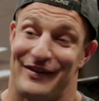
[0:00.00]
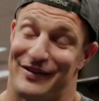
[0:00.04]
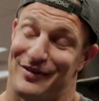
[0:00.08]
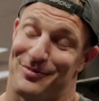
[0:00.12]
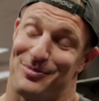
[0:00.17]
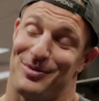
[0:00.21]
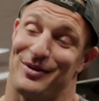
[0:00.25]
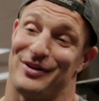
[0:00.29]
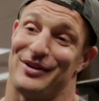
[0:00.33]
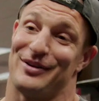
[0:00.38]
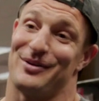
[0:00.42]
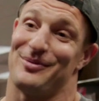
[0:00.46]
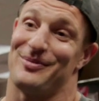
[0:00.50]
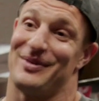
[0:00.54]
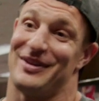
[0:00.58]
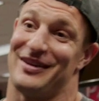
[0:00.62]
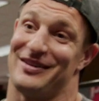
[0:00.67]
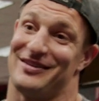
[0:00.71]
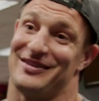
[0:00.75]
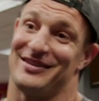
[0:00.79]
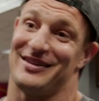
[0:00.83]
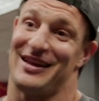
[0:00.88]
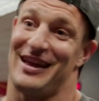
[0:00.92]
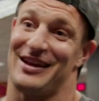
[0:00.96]
It's pretty
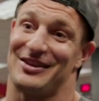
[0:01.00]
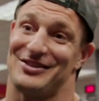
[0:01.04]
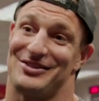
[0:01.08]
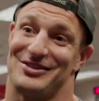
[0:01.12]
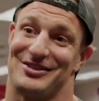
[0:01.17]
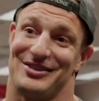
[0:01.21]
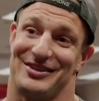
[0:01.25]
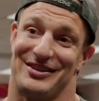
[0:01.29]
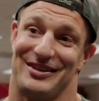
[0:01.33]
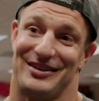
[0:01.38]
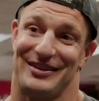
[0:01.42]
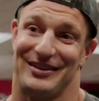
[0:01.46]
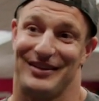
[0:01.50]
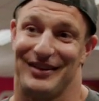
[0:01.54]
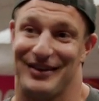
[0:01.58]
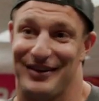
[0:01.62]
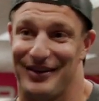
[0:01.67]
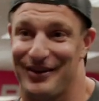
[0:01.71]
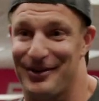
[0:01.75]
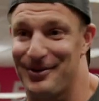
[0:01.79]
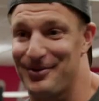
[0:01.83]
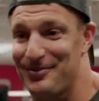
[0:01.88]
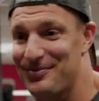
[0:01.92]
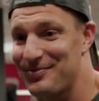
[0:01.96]
amazing, actually.
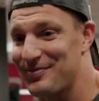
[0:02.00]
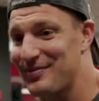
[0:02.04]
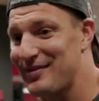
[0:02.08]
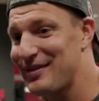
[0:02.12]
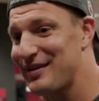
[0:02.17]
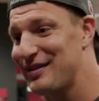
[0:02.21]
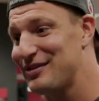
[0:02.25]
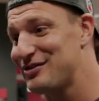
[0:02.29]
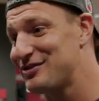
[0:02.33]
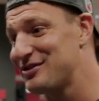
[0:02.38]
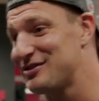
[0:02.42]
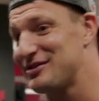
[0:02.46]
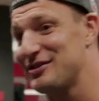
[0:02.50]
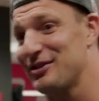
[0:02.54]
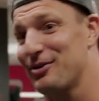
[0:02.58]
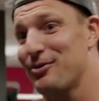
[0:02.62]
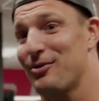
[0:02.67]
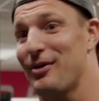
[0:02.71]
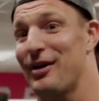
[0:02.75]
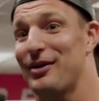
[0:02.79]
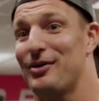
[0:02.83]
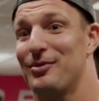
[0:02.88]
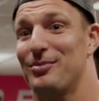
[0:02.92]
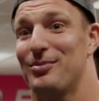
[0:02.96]
It's just
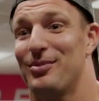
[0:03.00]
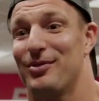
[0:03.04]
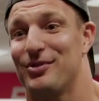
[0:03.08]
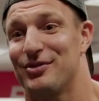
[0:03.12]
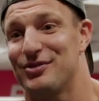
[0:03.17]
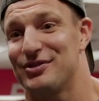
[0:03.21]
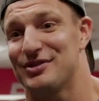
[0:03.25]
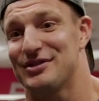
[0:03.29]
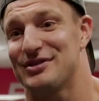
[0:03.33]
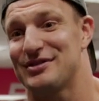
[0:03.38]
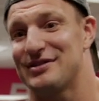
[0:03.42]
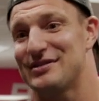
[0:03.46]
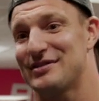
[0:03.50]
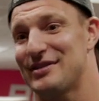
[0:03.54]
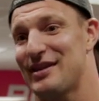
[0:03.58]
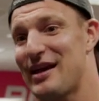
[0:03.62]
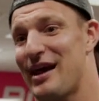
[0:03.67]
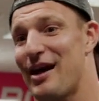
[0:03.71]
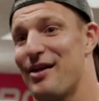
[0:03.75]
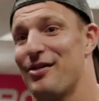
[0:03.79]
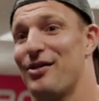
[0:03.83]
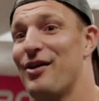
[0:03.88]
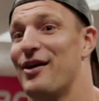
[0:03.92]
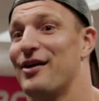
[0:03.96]
incredible just
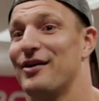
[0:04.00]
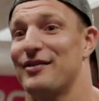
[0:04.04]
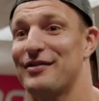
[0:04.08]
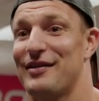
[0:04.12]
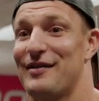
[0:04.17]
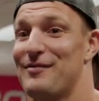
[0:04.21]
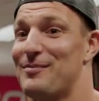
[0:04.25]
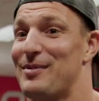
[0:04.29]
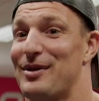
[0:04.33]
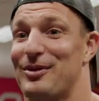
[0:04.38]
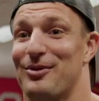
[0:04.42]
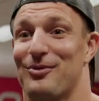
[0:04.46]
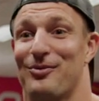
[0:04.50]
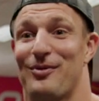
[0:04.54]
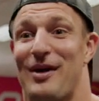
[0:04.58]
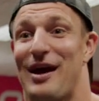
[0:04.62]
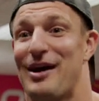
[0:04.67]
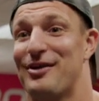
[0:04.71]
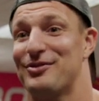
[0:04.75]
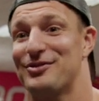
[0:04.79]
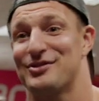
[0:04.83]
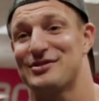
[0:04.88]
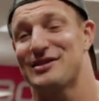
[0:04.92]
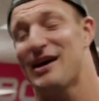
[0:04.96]
how long they've been
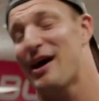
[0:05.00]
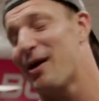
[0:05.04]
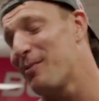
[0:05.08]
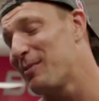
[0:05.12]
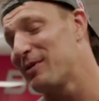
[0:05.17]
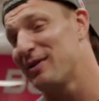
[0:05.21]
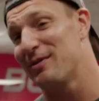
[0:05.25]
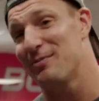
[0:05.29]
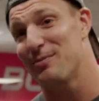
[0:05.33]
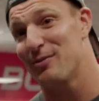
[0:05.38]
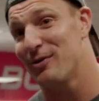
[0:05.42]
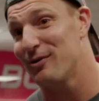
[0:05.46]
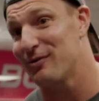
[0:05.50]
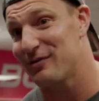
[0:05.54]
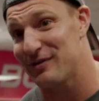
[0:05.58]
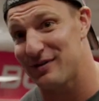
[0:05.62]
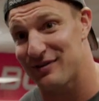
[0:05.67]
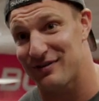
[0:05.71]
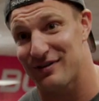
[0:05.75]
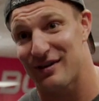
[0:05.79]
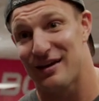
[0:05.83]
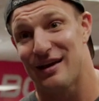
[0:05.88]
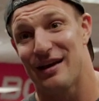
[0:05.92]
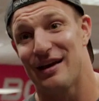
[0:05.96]
around, just how many
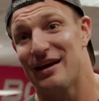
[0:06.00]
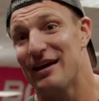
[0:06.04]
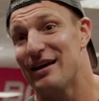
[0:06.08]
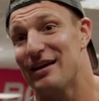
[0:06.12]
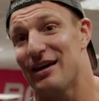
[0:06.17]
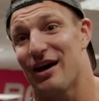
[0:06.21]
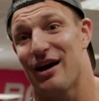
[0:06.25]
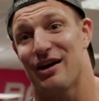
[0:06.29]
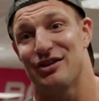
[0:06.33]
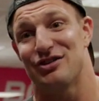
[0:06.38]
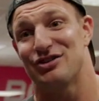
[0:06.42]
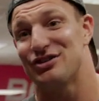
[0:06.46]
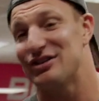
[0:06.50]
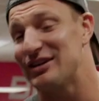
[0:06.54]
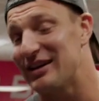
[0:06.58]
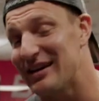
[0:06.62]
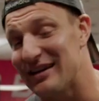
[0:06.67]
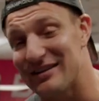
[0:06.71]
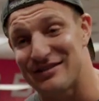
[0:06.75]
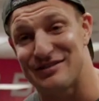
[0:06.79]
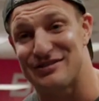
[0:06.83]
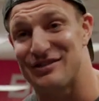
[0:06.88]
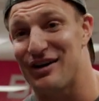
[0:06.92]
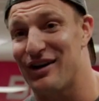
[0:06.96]
movies she
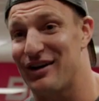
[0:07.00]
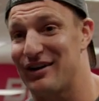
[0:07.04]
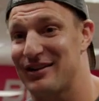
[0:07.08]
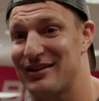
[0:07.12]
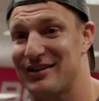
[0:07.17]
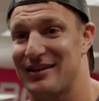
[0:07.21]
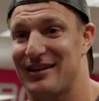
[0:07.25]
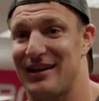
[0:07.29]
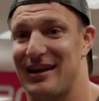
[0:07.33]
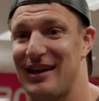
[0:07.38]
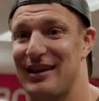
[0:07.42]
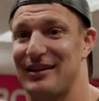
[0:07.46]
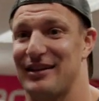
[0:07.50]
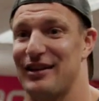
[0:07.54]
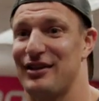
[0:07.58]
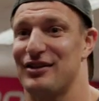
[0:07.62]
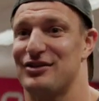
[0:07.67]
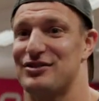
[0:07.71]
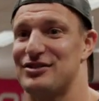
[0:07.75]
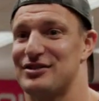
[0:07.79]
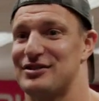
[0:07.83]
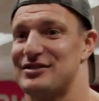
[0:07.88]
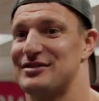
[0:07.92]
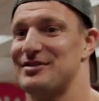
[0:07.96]
has done.
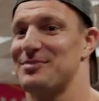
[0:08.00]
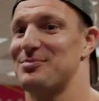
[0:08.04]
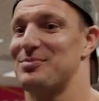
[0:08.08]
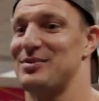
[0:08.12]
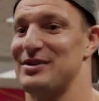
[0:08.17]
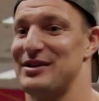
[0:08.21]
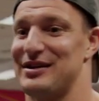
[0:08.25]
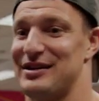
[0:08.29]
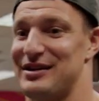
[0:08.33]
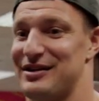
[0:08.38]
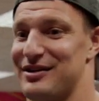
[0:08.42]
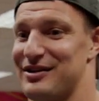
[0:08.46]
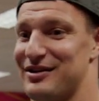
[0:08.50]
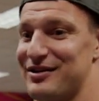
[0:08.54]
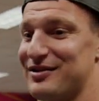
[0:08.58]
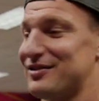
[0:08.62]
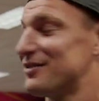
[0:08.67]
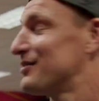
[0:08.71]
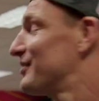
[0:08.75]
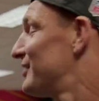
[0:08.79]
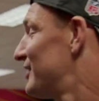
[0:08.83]
And just to be here